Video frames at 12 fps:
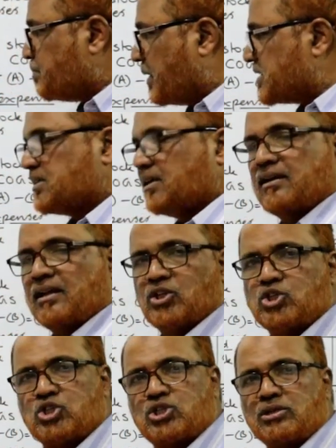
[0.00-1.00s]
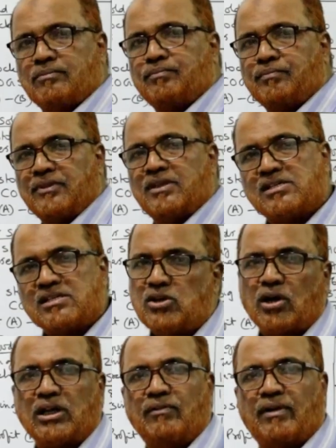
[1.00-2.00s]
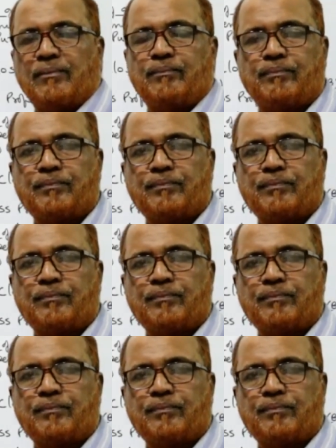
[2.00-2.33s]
percentage. This is not given.